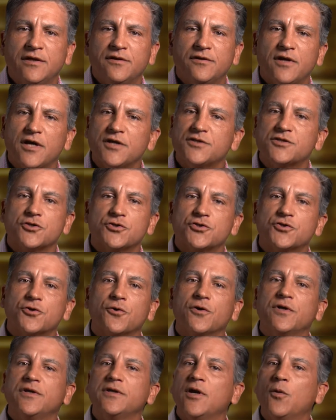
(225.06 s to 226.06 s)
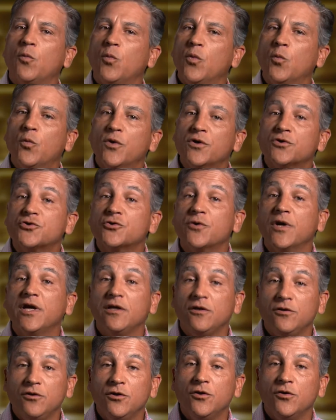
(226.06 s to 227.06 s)
thus assuring that when we're
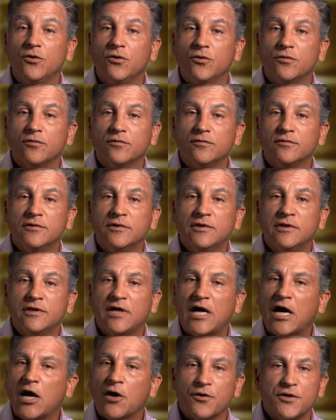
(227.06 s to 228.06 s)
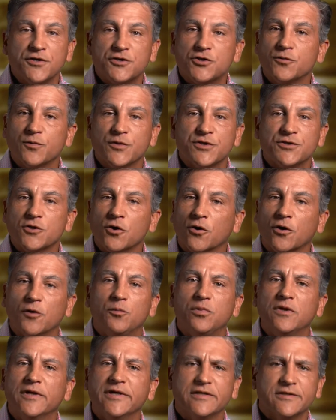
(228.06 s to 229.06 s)
treating you, our instruments are
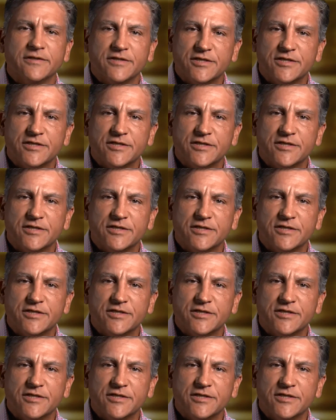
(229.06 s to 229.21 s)
completely